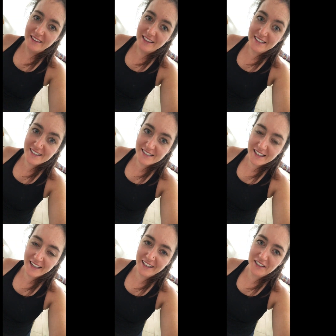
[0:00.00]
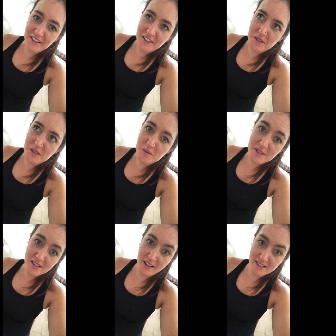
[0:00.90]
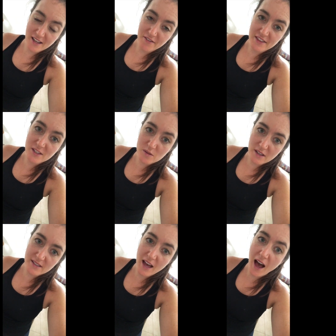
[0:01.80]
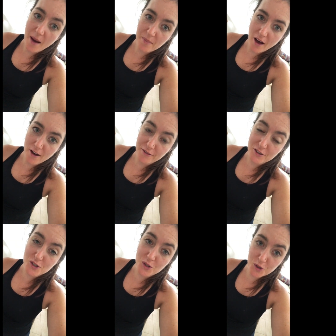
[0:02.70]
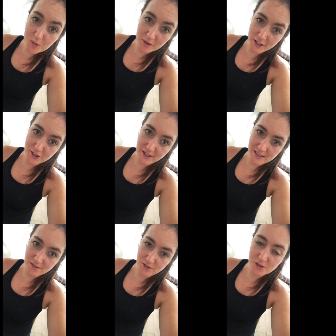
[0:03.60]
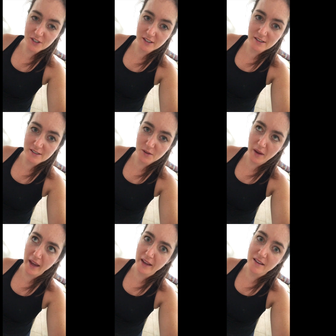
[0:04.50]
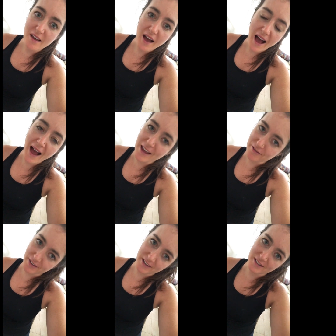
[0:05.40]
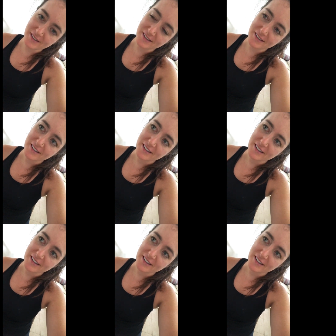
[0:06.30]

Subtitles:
This was a ton of stuff, and this is on top of 2 blood transfusions, okay, IVs,